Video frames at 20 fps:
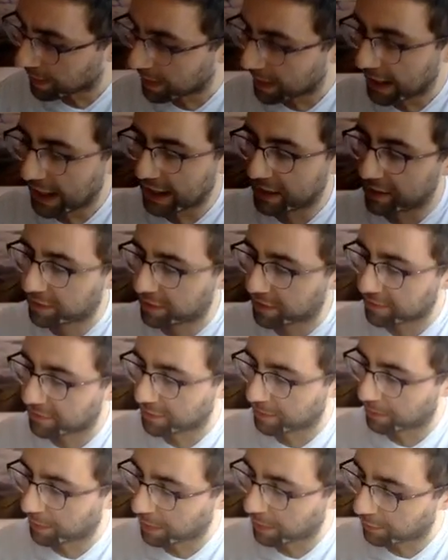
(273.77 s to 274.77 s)
Anything to the
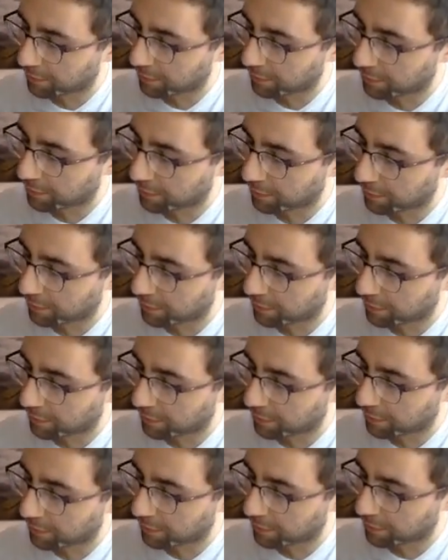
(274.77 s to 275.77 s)
power of 0 is
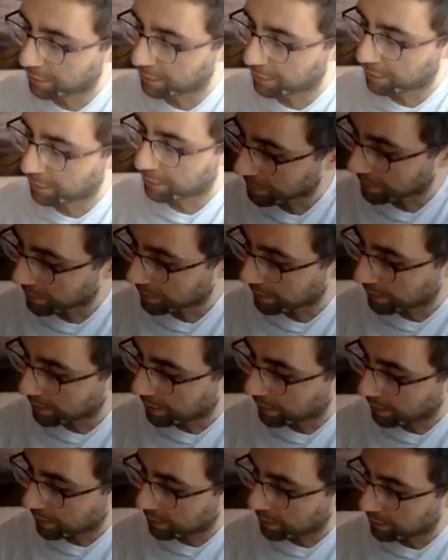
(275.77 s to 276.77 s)
1.
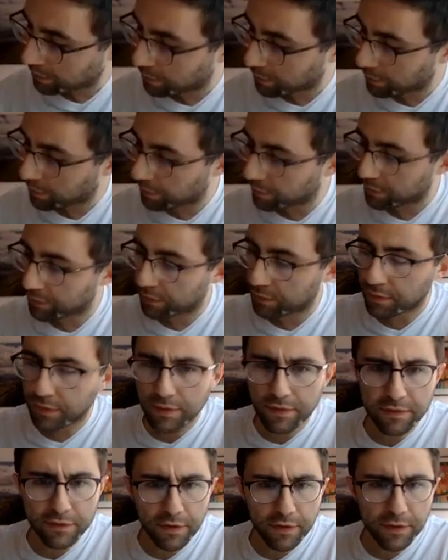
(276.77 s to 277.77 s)
So the
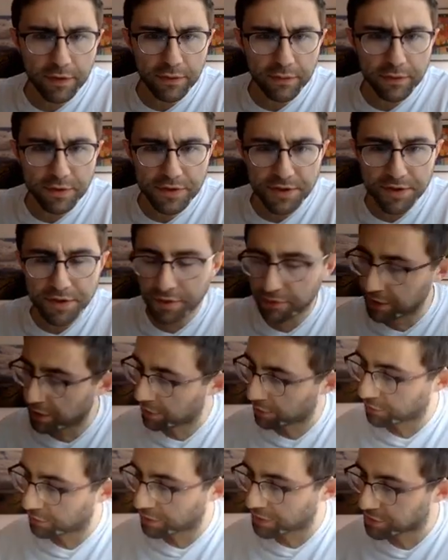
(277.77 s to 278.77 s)
starting was just
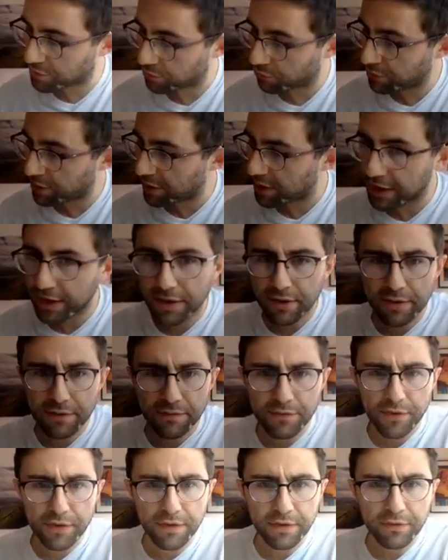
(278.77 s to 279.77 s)
300. So really,
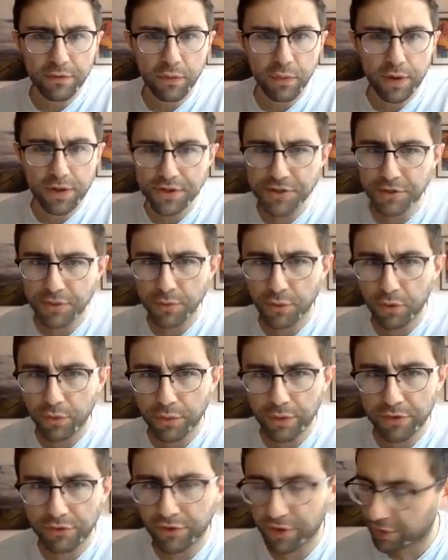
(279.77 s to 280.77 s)
for this question, what
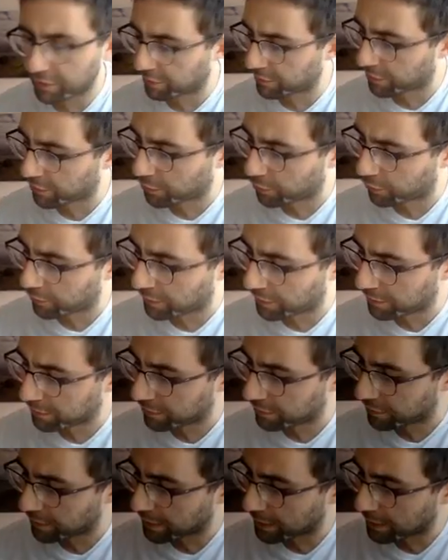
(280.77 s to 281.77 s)
we're trying to solve is